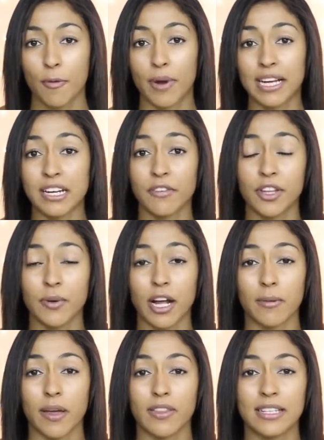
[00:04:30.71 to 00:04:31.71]
But I definitely
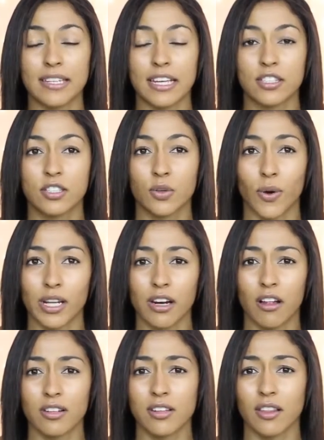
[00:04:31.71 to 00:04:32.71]
recommend this. It's $20
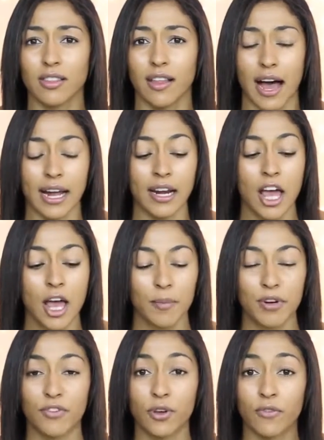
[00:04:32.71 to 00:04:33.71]
online,
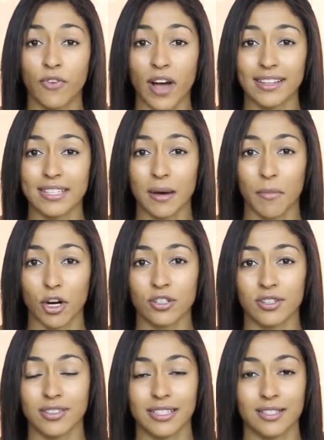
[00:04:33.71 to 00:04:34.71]
but if you can find this at
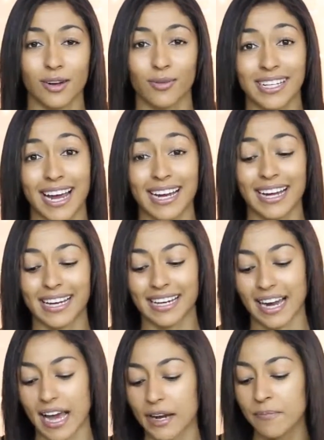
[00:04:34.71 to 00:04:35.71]
Marshall's, it's only
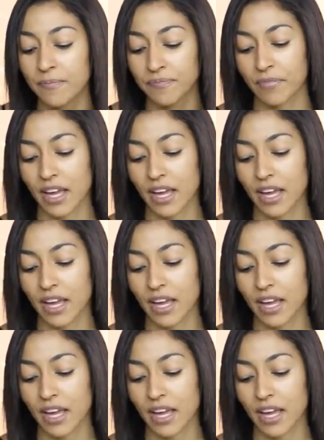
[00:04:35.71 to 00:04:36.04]
$9.99.